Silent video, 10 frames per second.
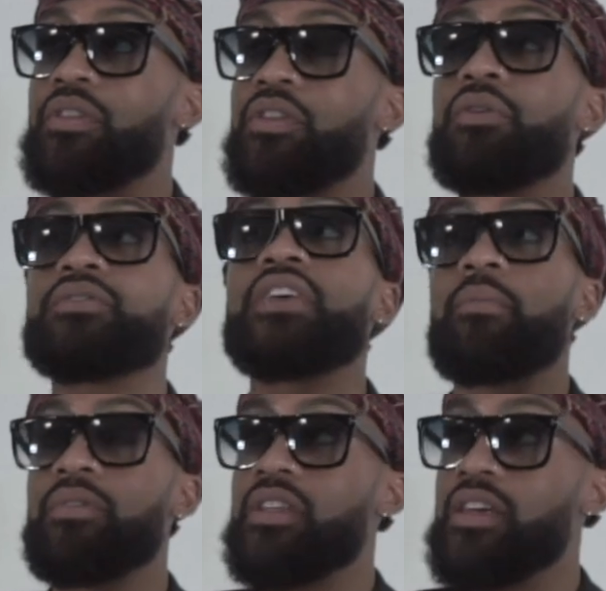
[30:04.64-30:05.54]
Those type
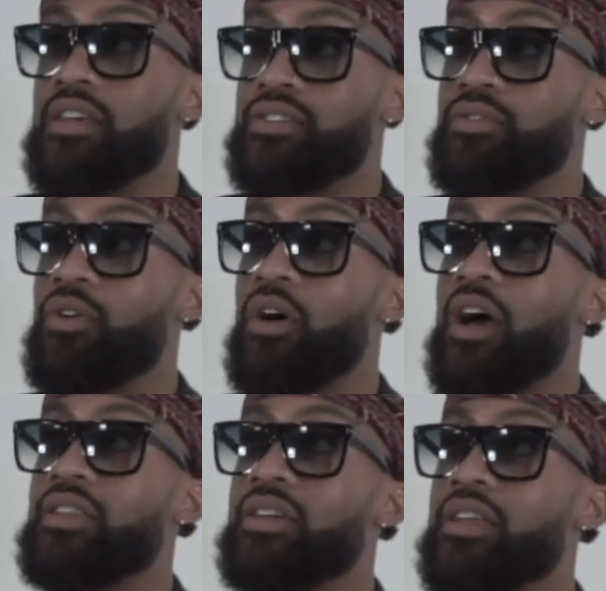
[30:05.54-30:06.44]
of things. I
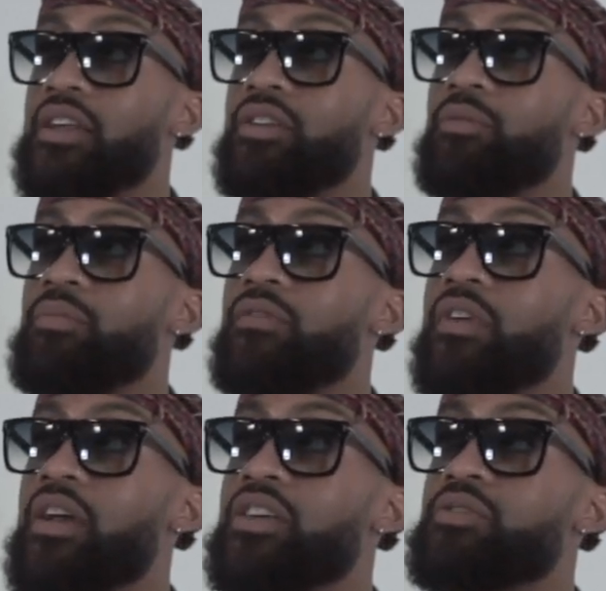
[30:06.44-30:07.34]
think that it'll be
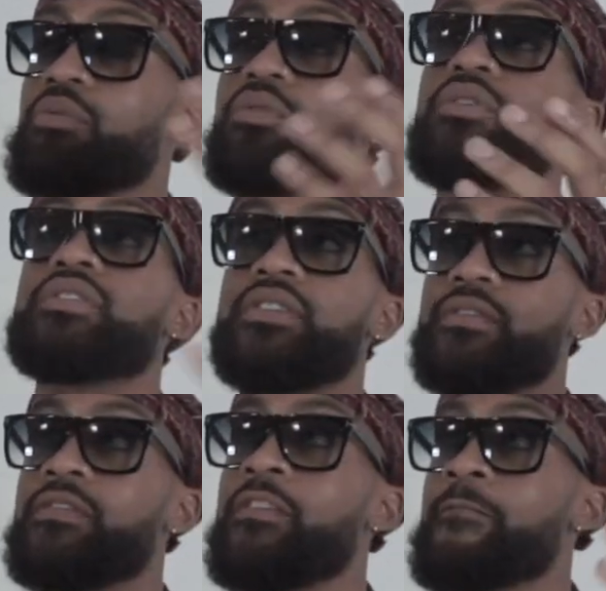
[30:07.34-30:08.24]
very explorative,
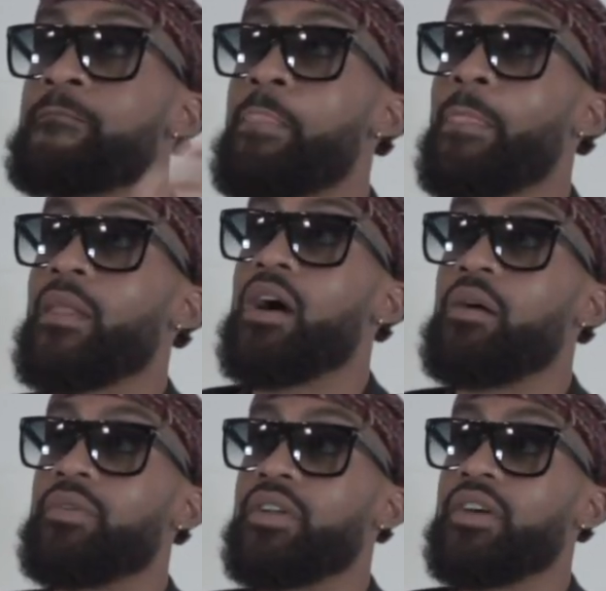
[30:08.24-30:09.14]

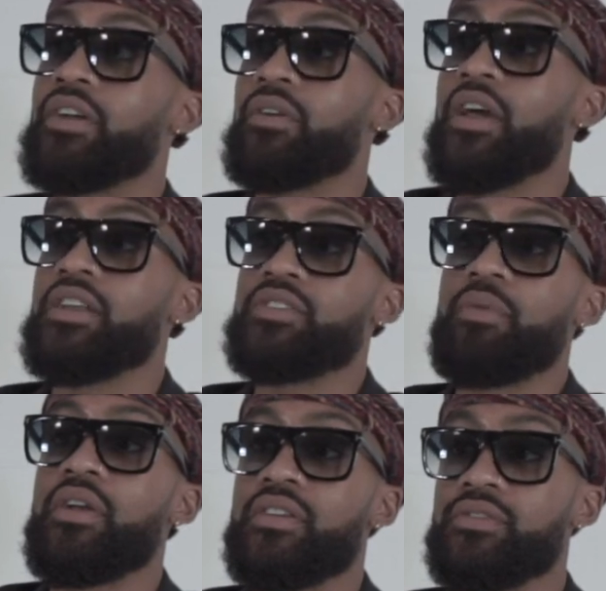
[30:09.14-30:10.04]
and a great
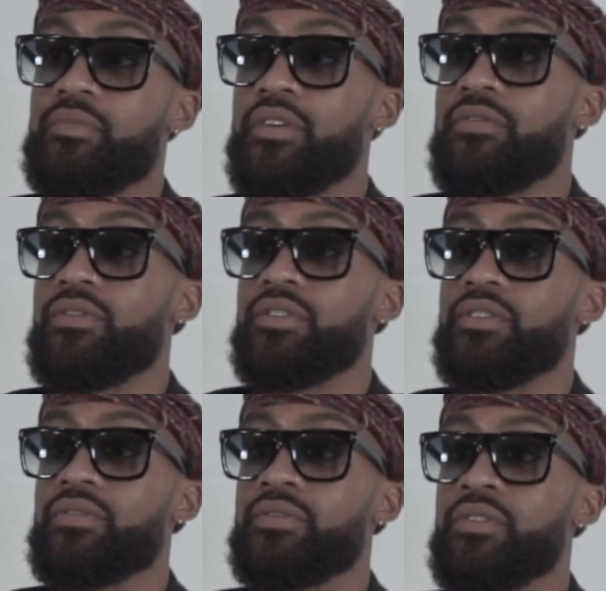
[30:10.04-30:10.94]
experience, man, for
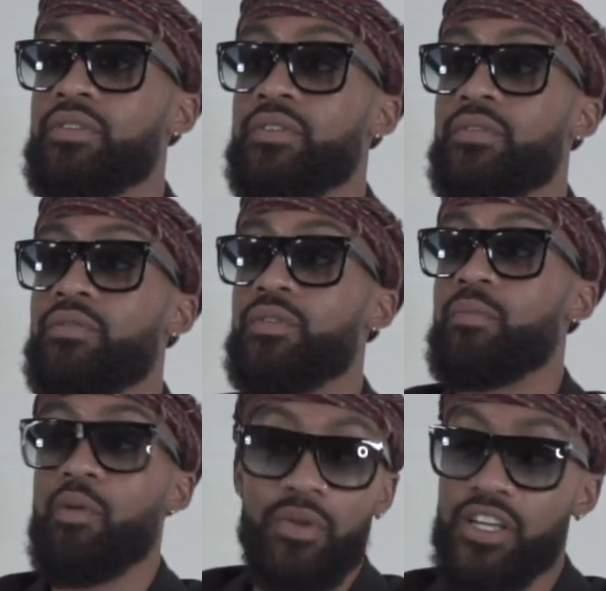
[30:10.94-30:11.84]
the
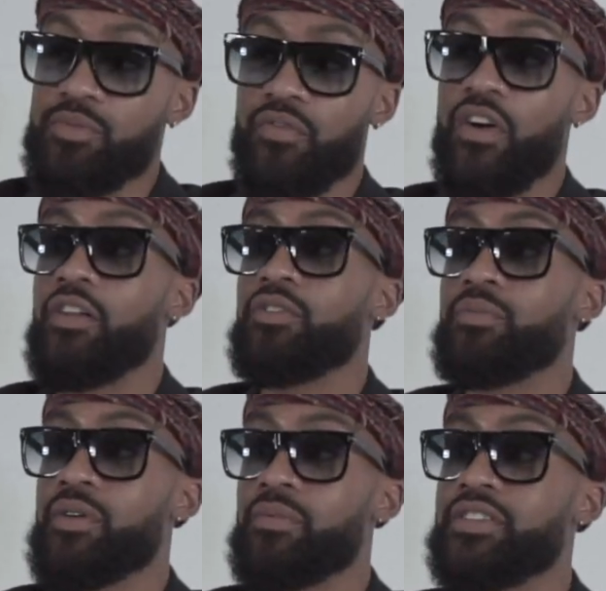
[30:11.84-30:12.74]
people that's been following
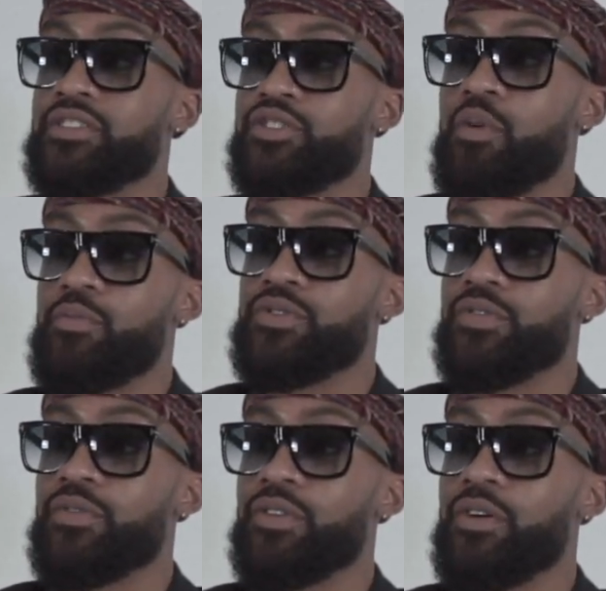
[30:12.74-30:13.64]
me and listening to my music
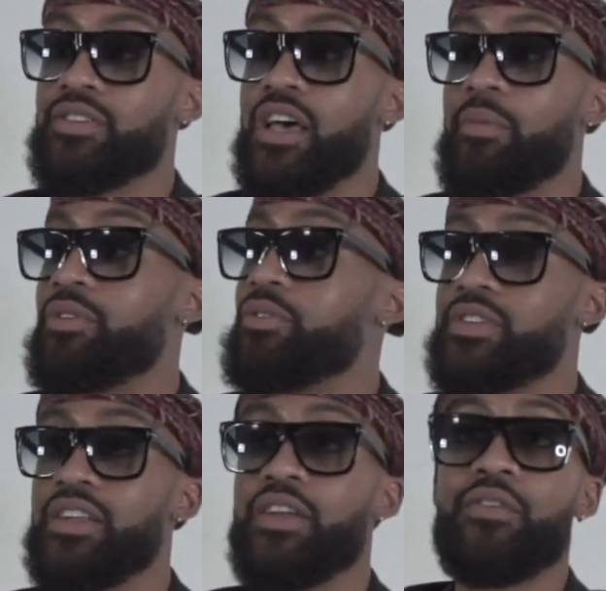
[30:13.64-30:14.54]
for a long time and those
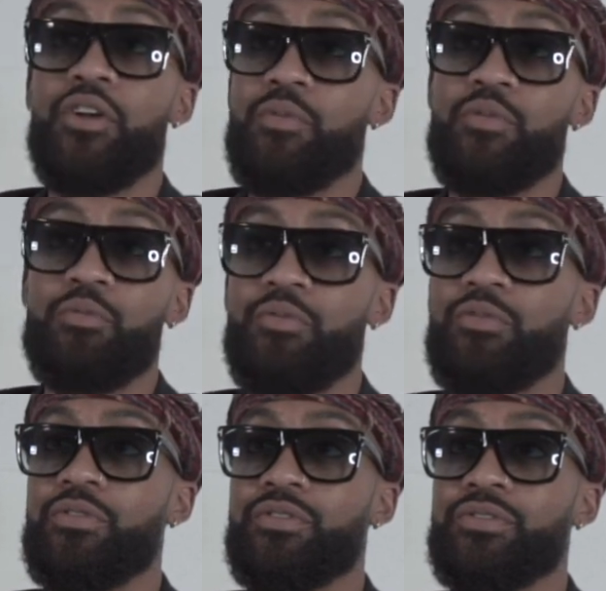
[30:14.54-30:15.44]
that never heard me before.